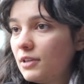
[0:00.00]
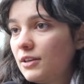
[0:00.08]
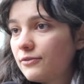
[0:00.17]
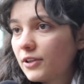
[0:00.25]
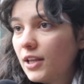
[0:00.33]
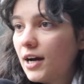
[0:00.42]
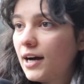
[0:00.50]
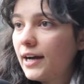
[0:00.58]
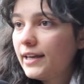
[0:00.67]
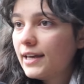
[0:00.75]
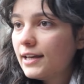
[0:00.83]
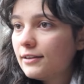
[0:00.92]
evil
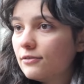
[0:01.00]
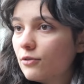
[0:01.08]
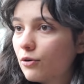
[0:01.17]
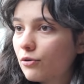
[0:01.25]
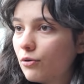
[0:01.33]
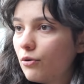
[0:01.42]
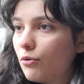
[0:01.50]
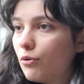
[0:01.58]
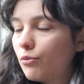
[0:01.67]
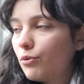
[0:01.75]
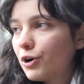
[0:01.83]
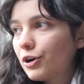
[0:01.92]
eye
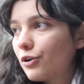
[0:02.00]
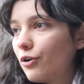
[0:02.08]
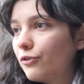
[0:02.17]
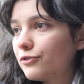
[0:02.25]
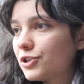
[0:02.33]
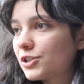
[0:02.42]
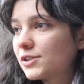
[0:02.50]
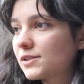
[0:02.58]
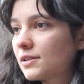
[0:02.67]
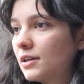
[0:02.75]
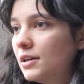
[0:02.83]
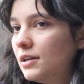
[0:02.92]
and warder of just